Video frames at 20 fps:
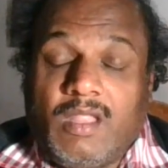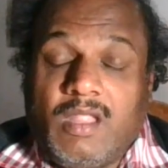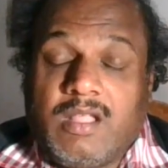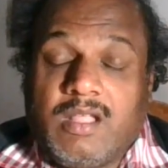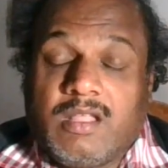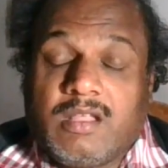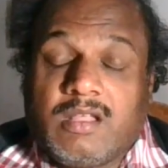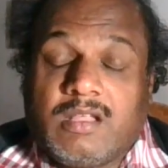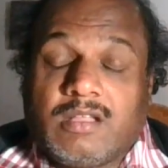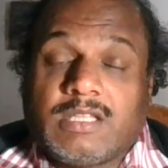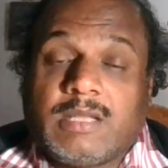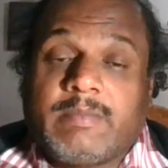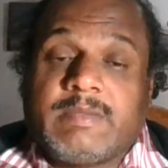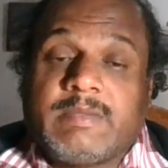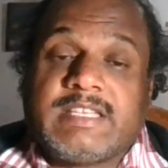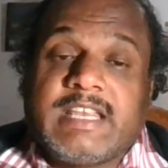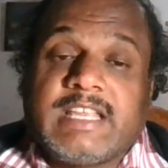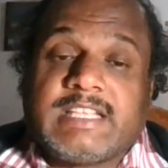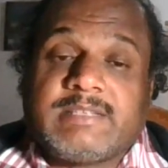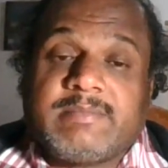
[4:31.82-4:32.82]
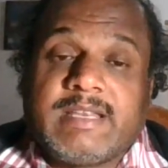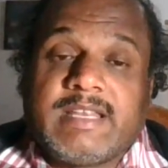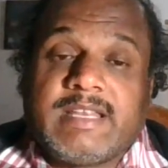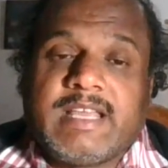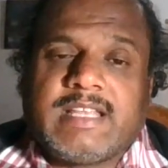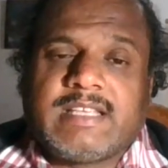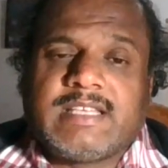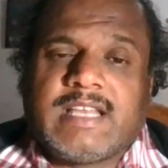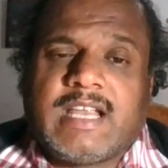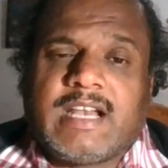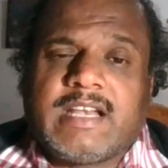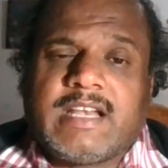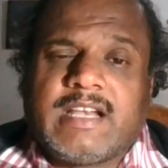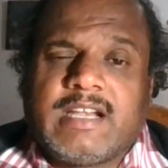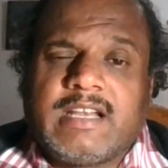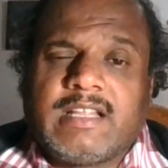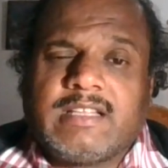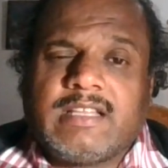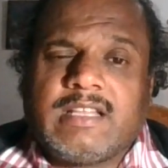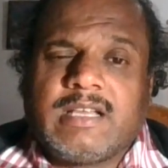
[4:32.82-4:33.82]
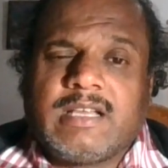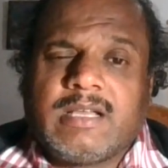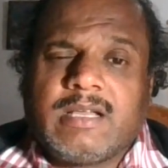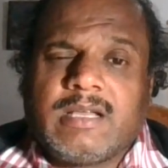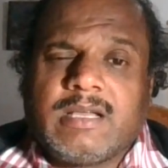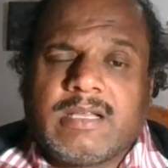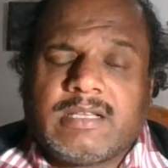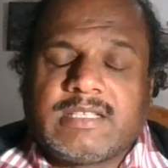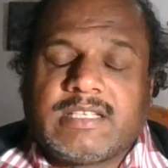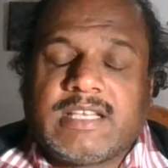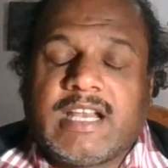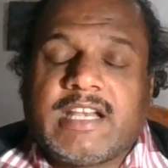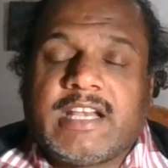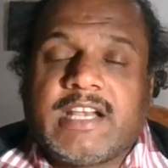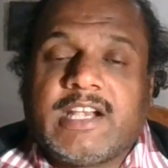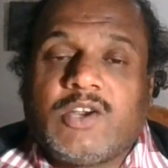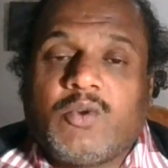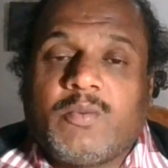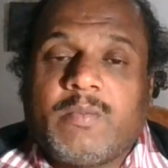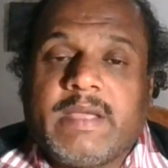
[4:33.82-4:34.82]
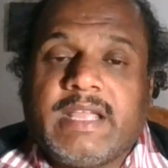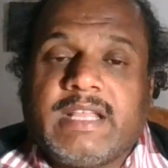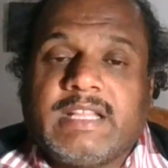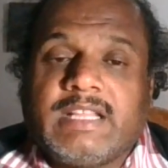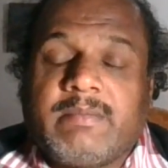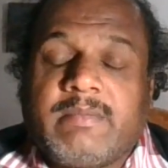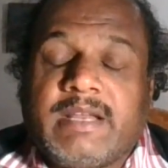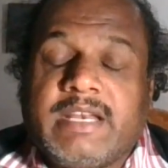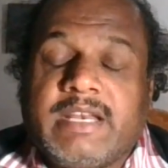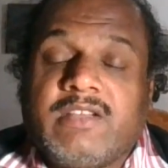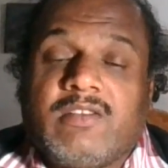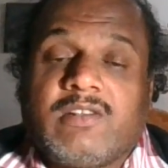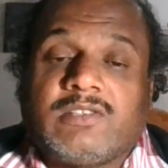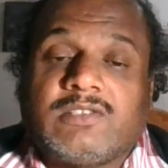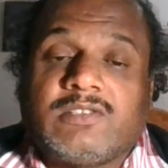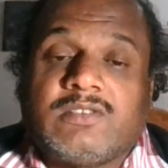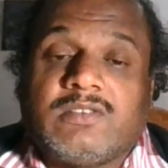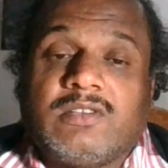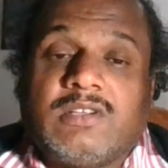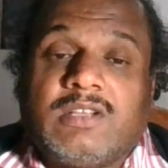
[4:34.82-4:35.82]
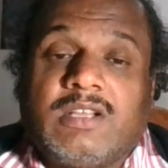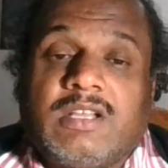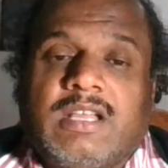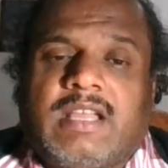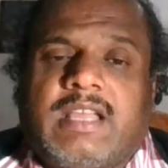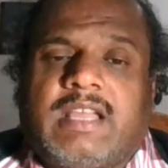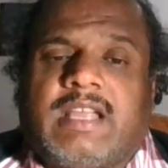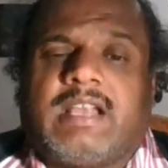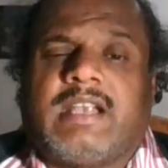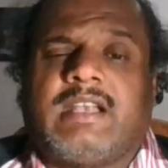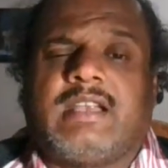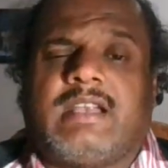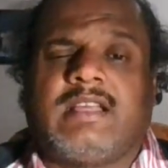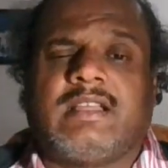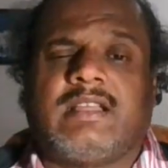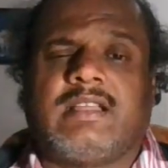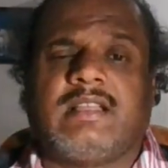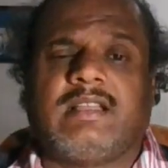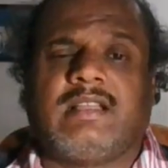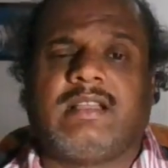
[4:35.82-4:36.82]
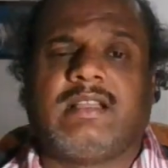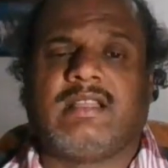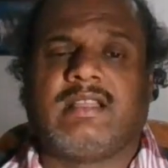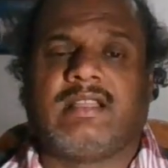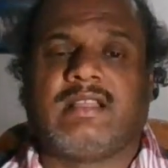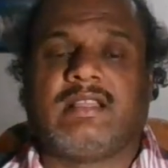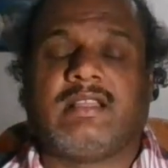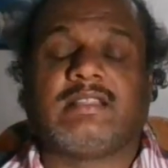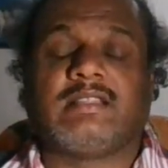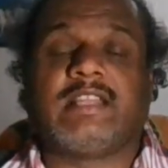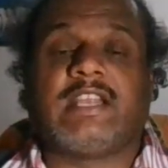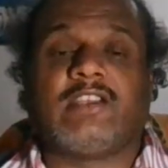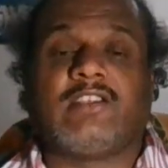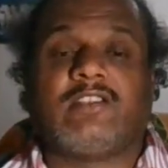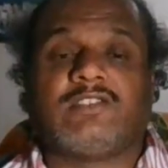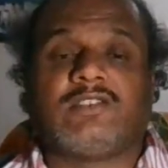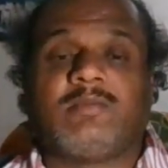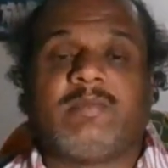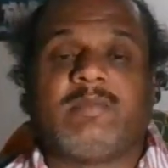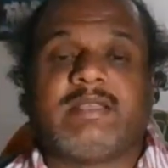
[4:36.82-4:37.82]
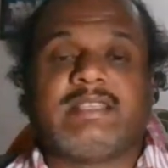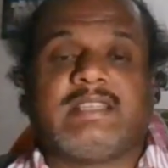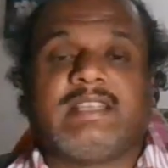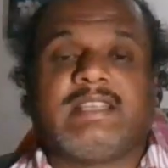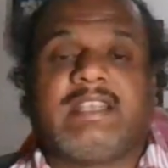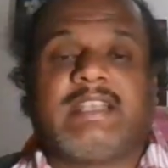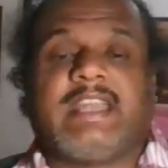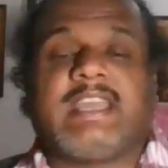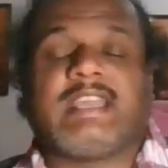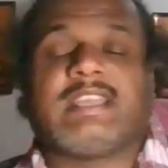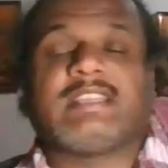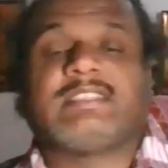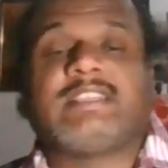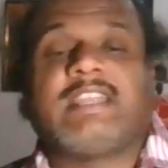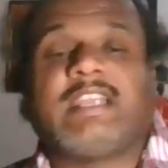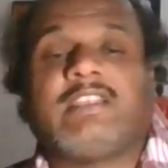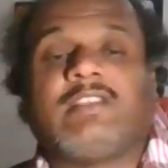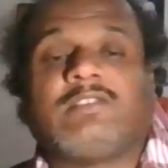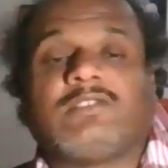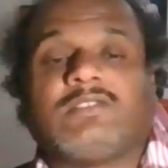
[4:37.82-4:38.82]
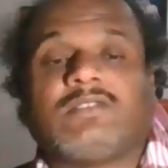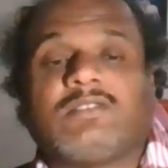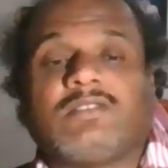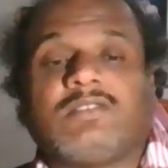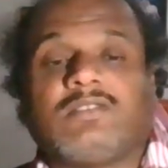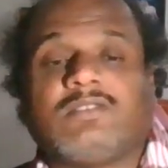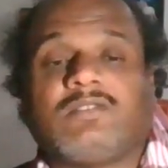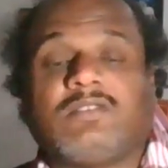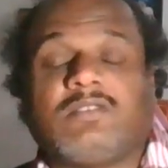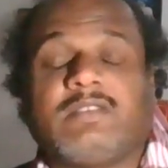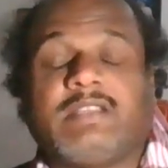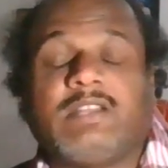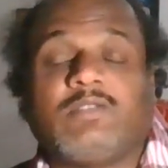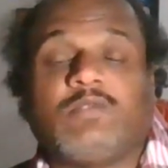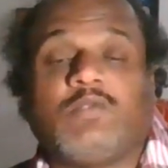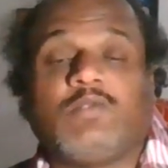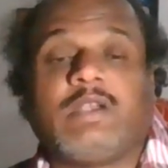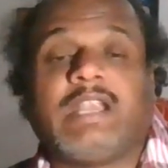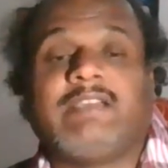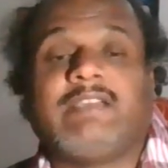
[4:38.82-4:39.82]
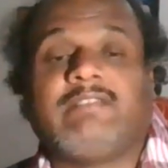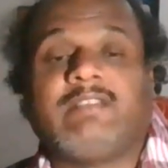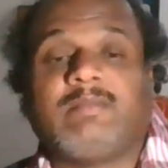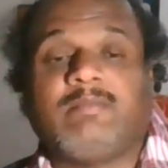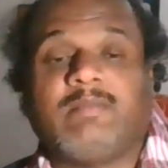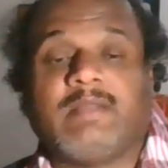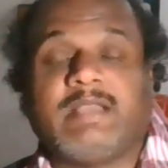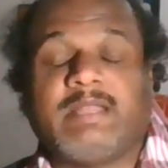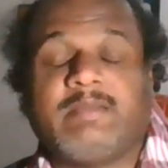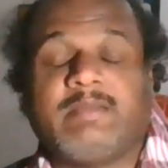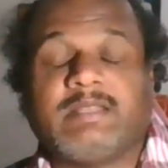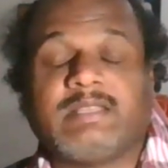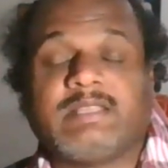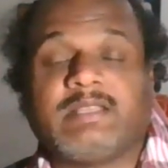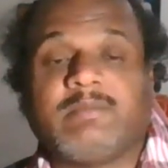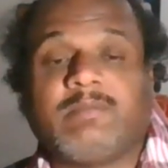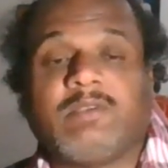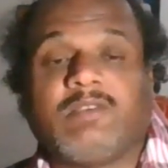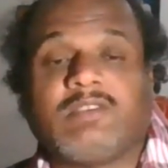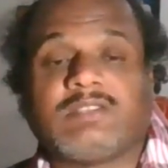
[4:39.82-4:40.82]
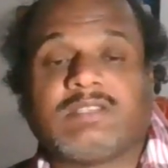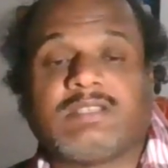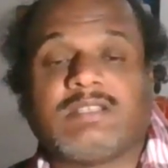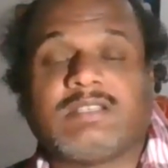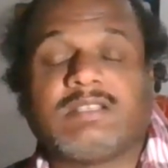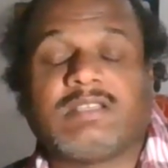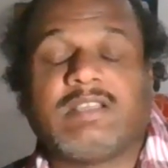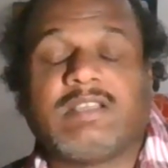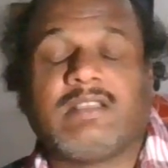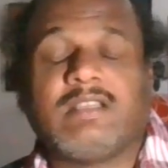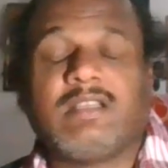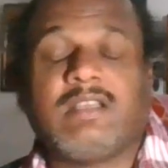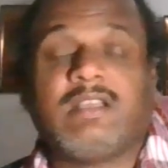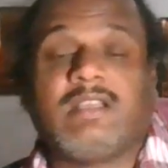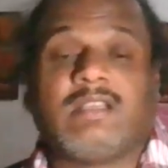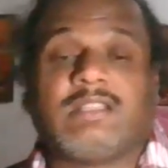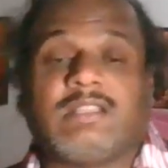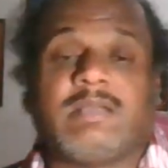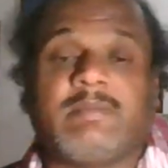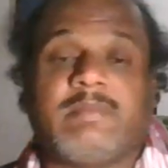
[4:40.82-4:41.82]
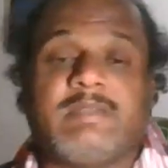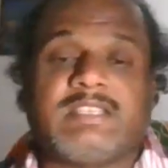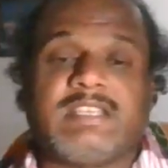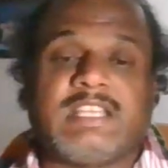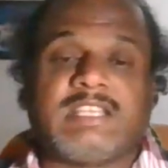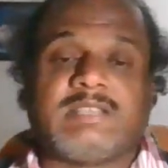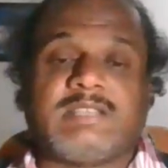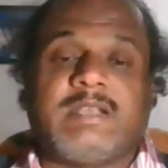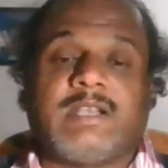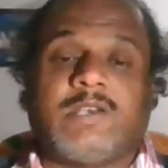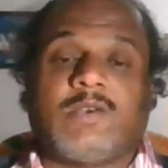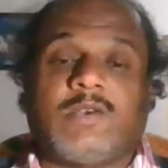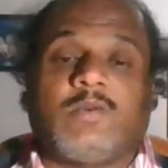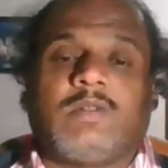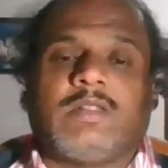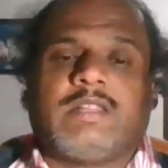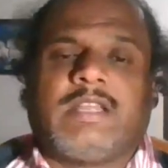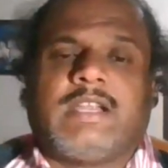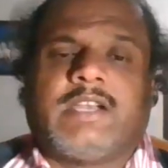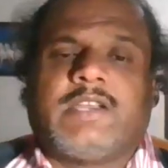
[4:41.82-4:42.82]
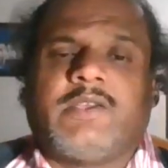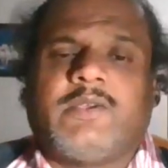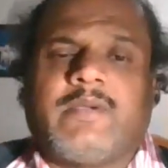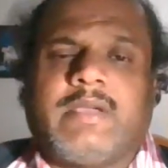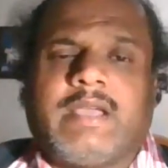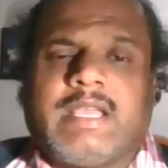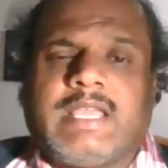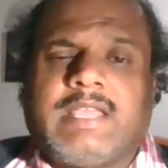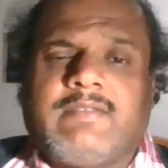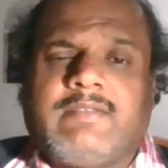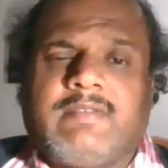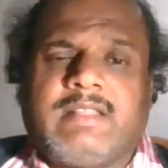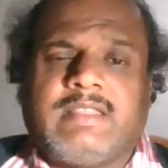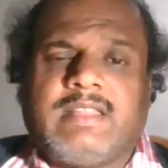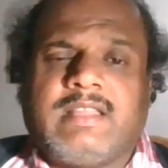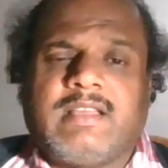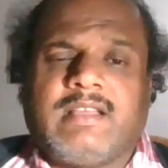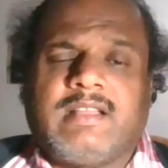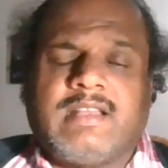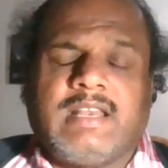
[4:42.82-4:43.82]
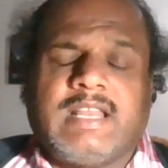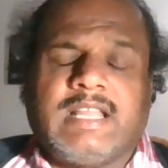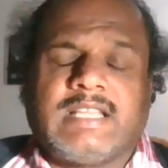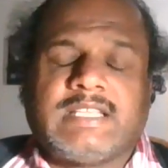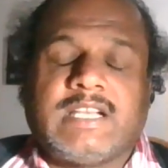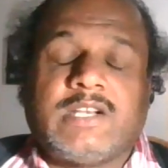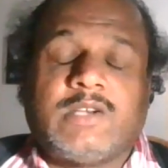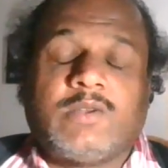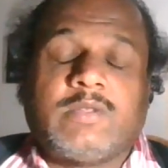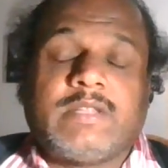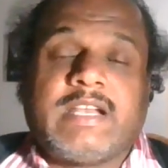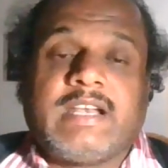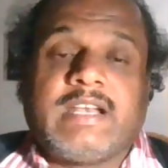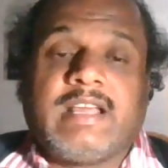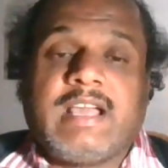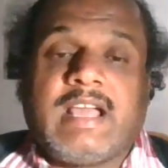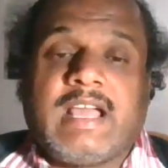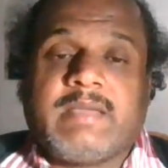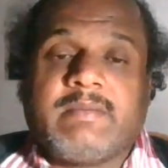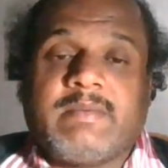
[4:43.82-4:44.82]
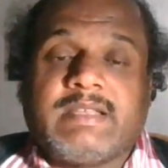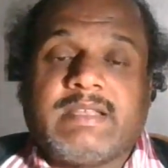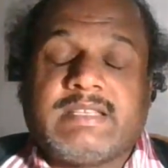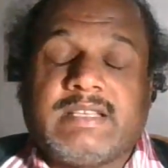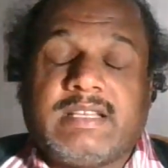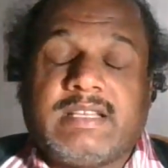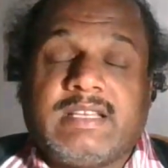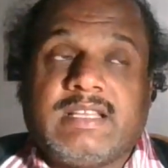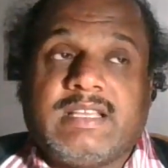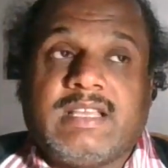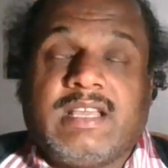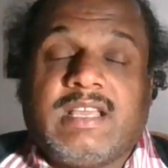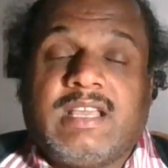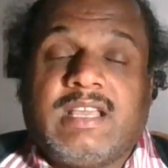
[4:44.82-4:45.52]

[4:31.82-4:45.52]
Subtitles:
the businessman has started to paying the money also, and that also basically tax, that also in good level money basically, because the businessman told that you have given the lesson to that guy basically,